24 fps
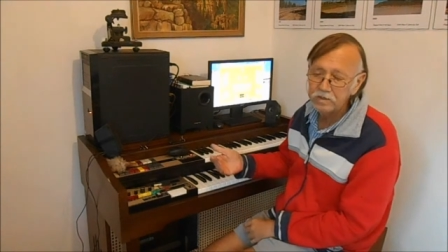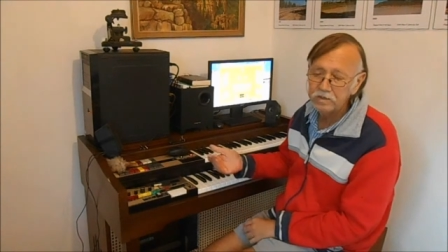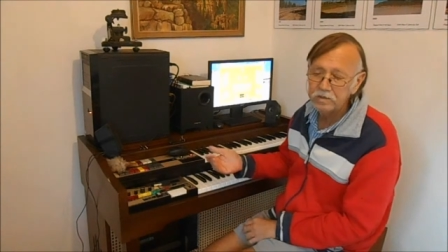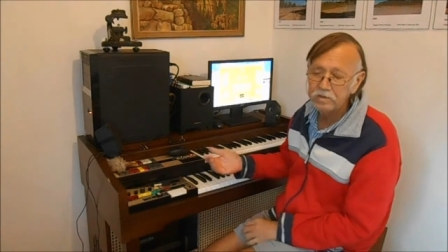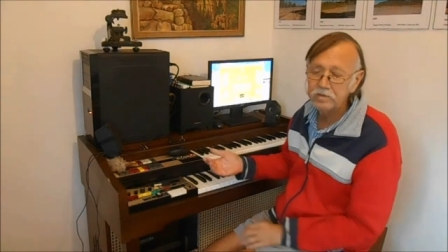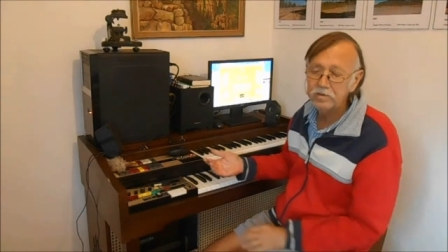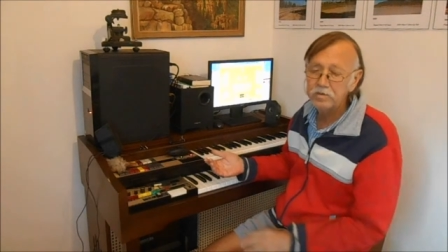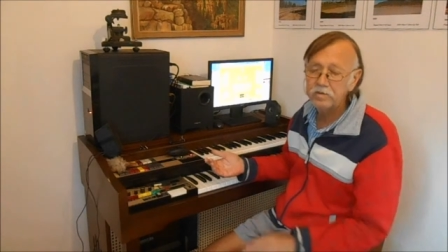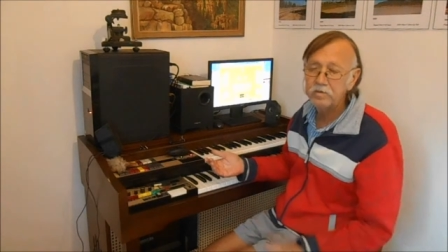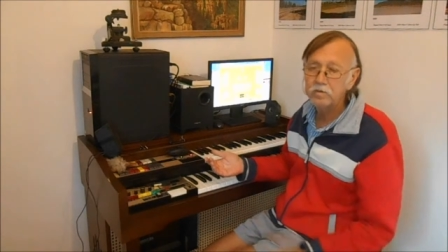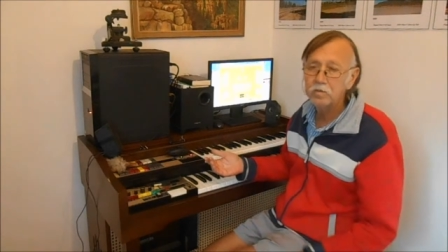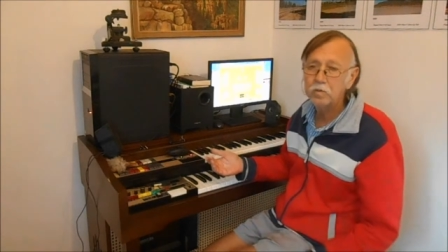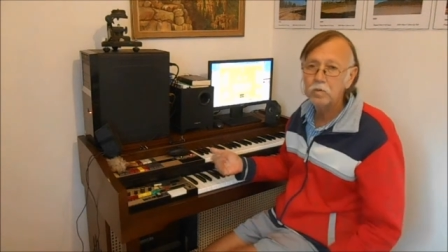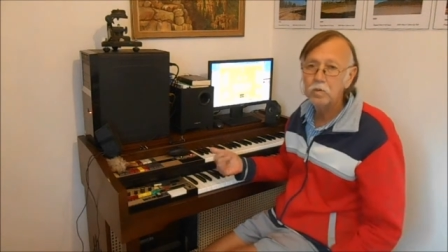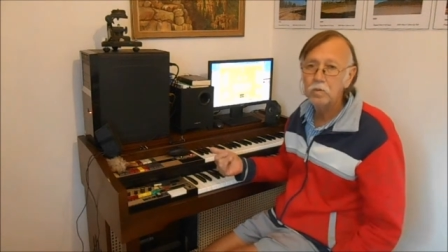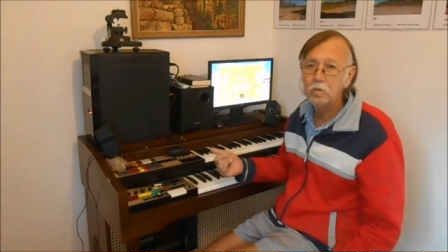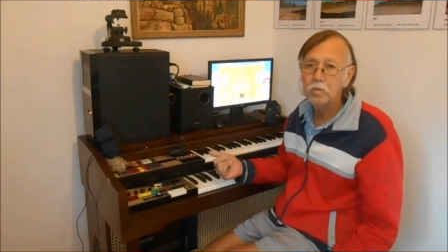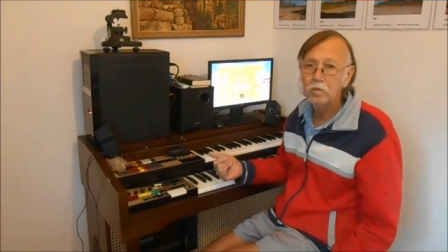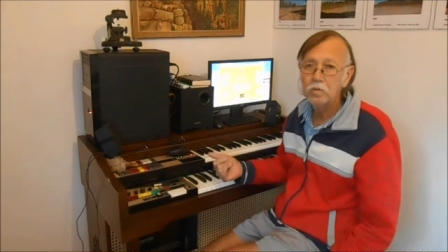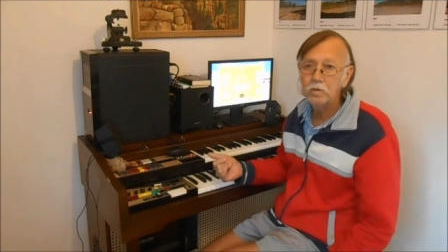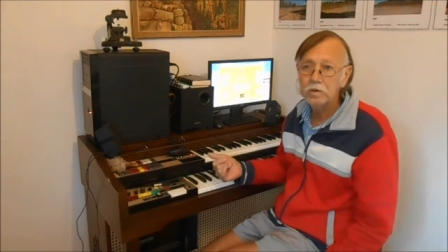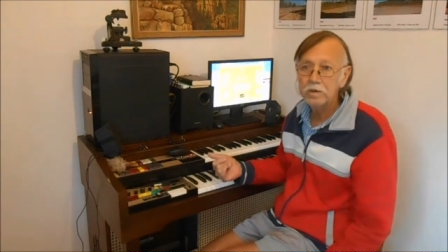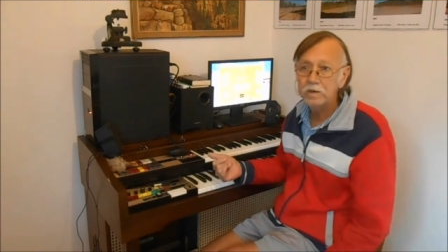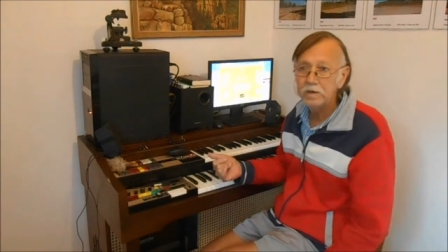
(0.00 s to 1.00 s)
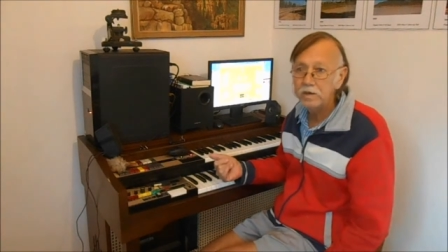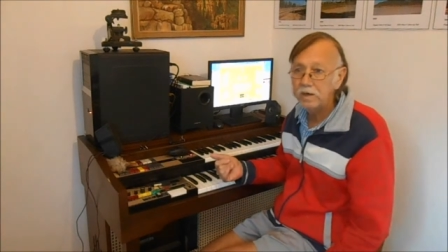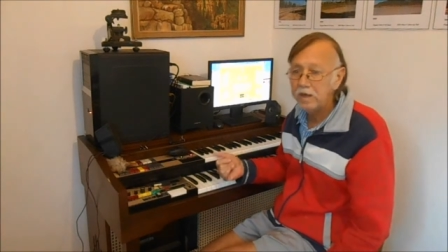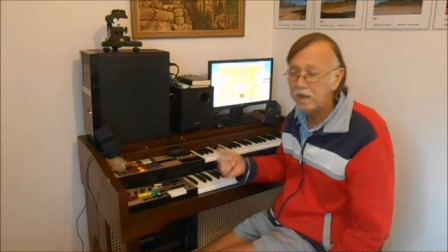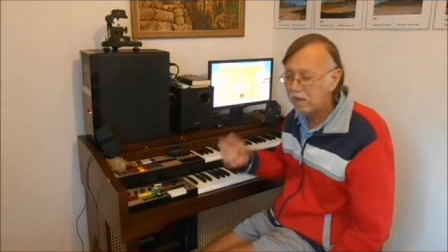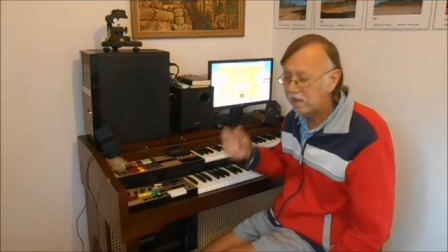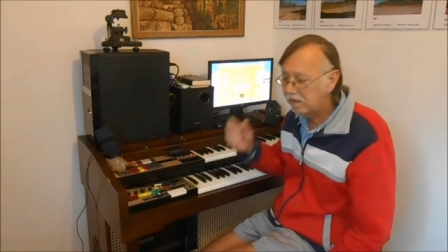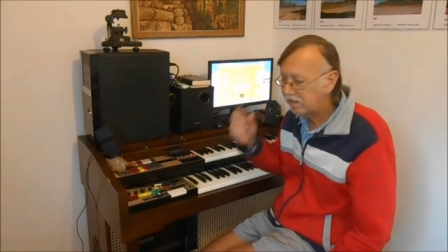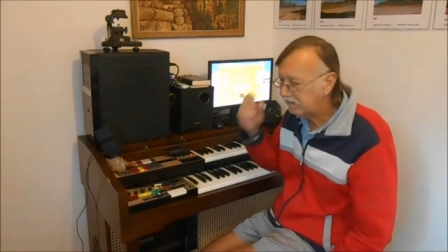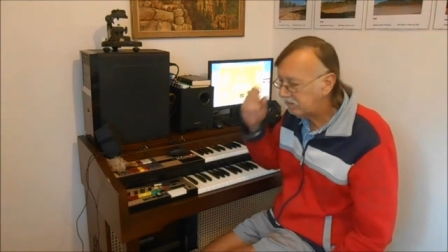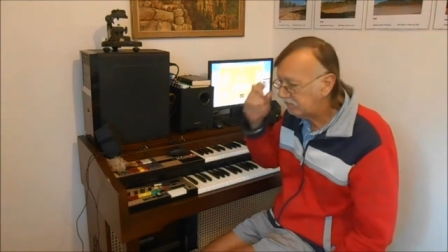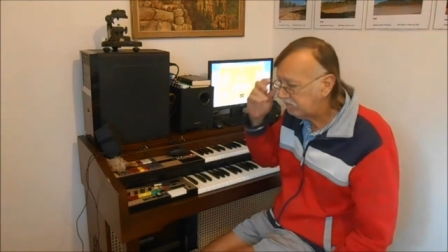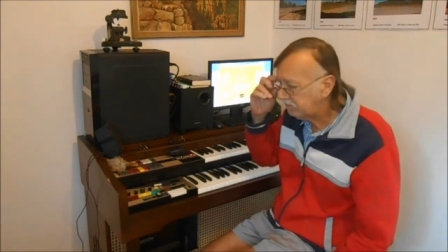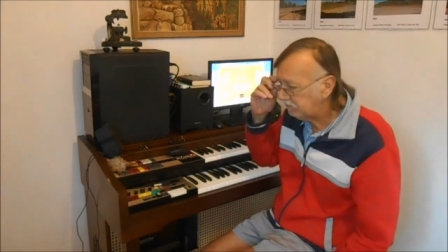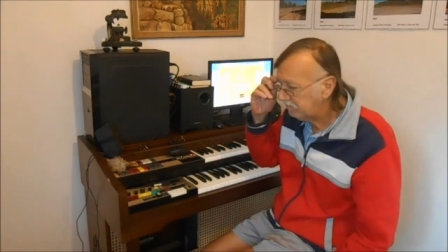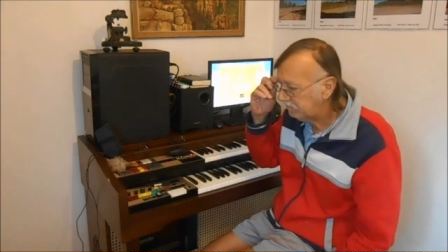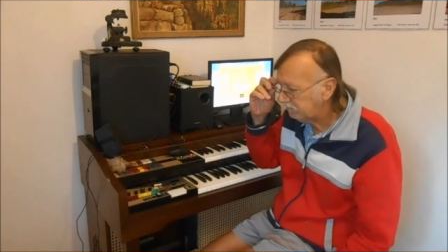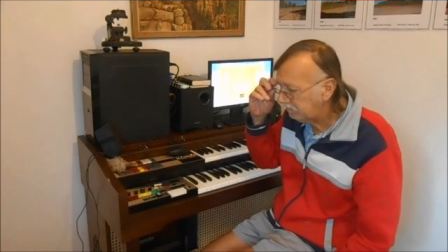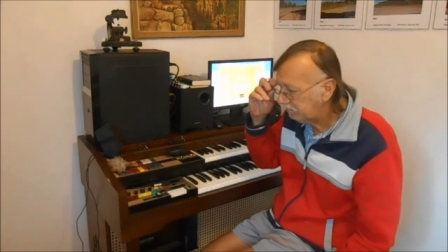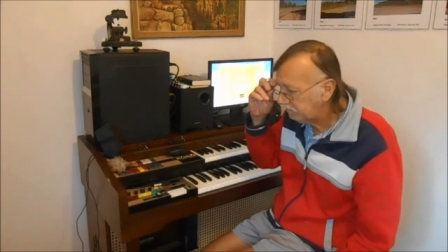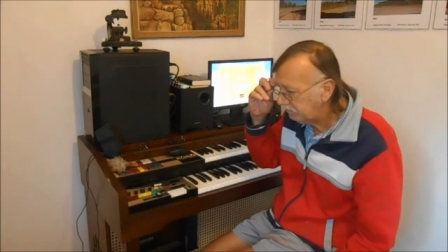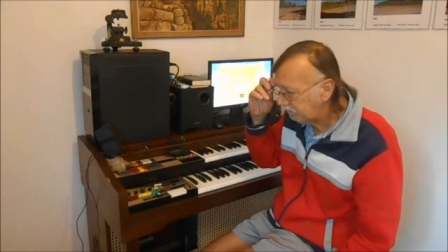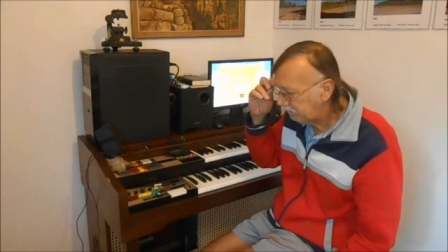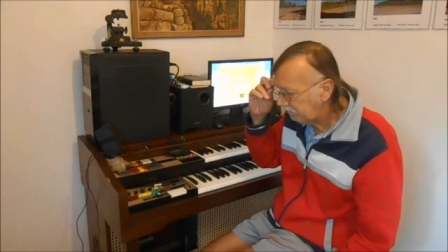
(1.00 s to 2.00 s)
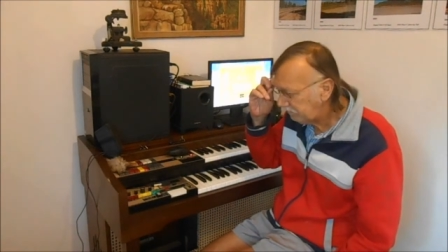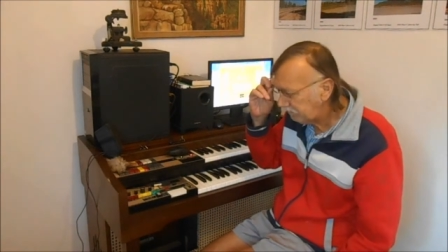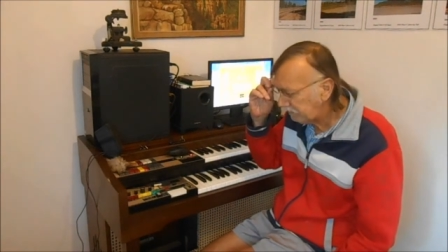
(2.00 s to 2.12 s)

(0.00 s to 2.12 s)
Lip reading: this organ as a